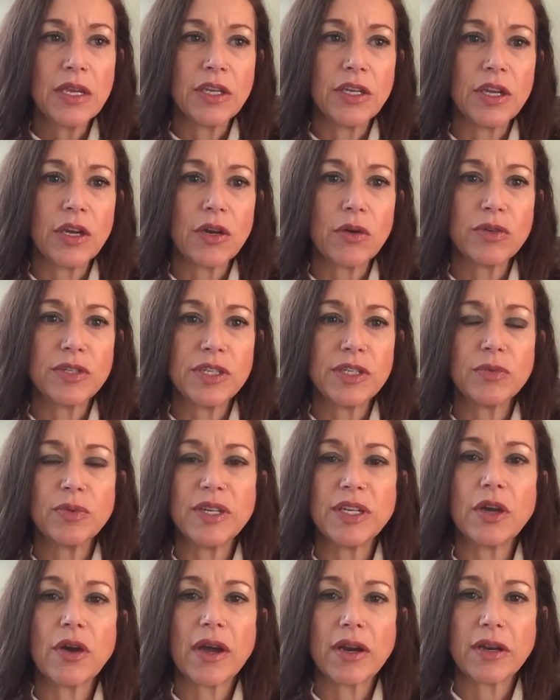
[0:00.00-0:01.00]
You know, did
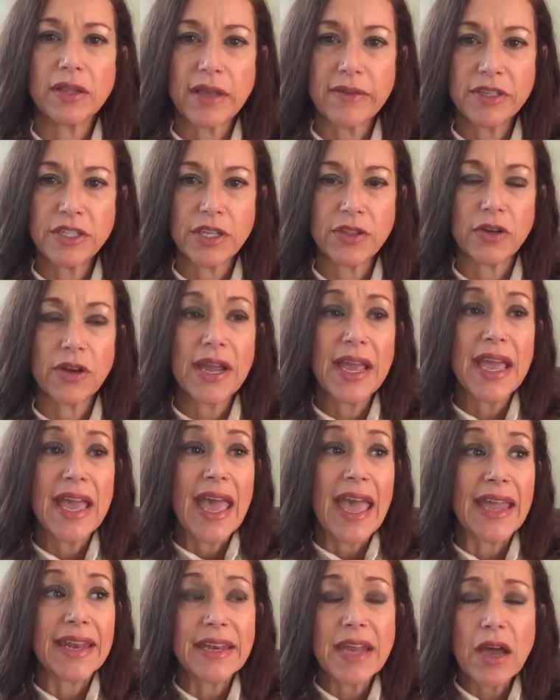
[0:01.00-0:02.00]
we know how to love each other?
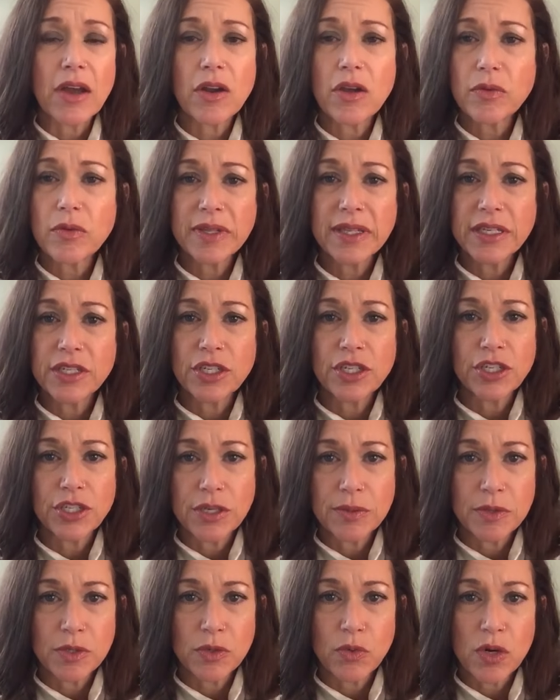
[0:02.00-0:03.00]
And not all
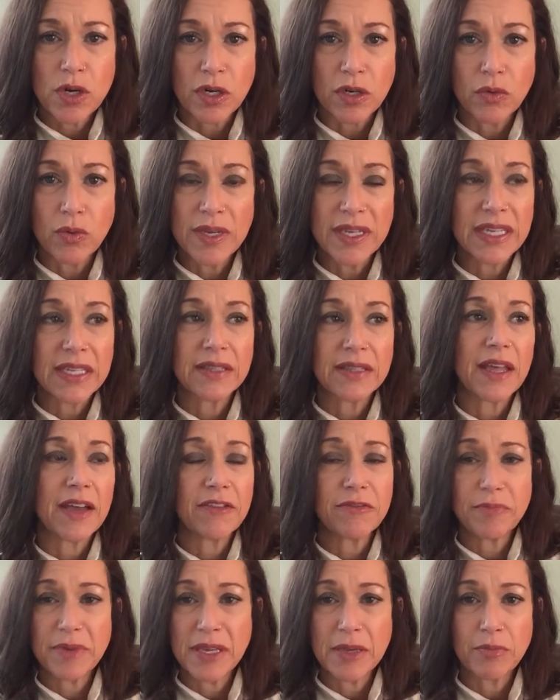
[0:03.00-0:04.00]
relationships work. We can
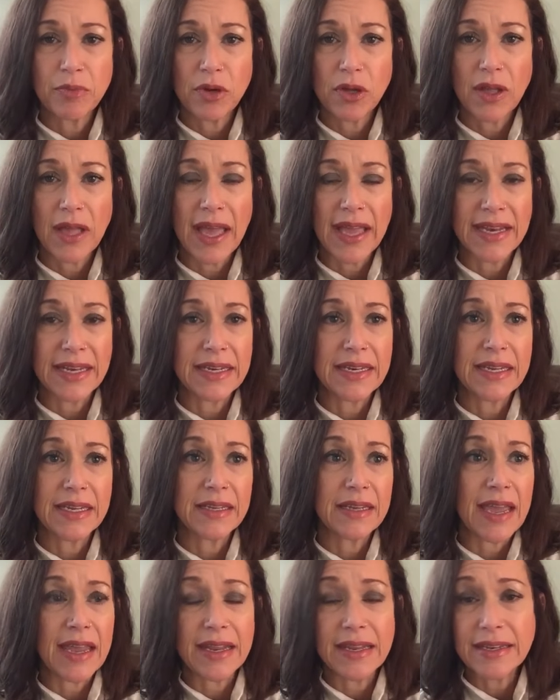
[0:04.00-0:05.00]
love people and
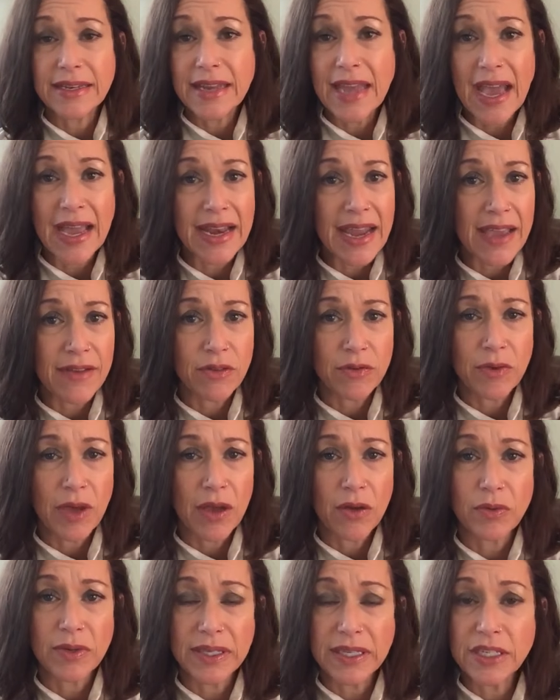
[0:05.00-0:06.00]
not have a,
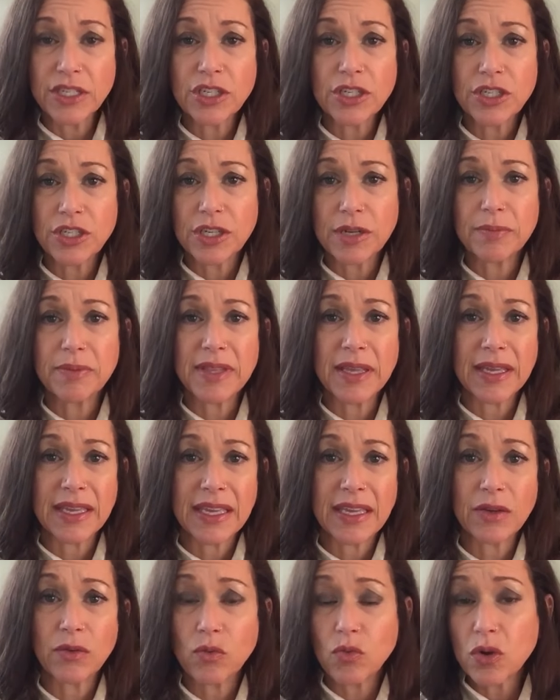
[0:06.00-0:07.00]
a relationship that
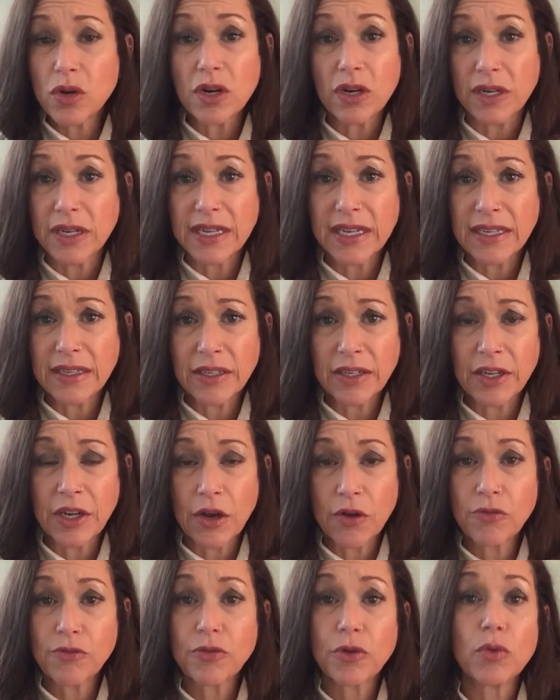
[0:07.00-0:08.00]
can work, you
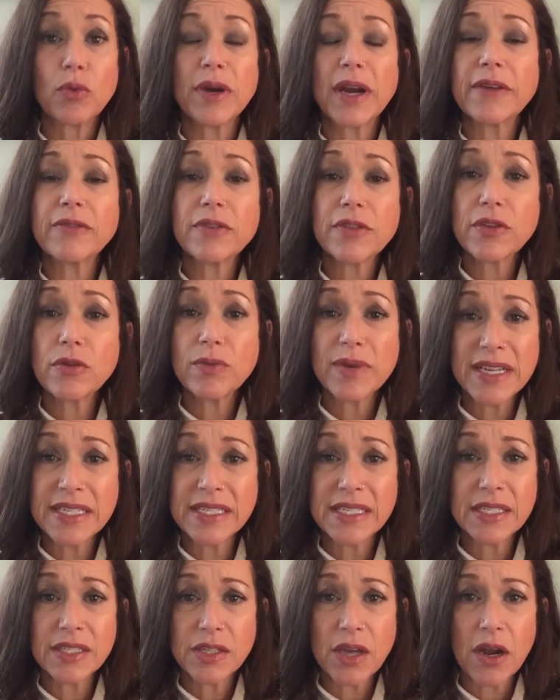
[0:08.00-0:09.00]
know, for whatever the
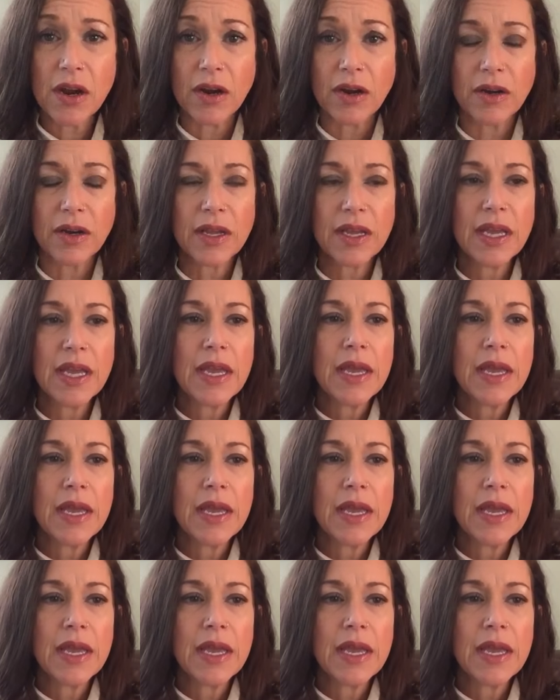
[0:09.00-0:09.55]
reasons are.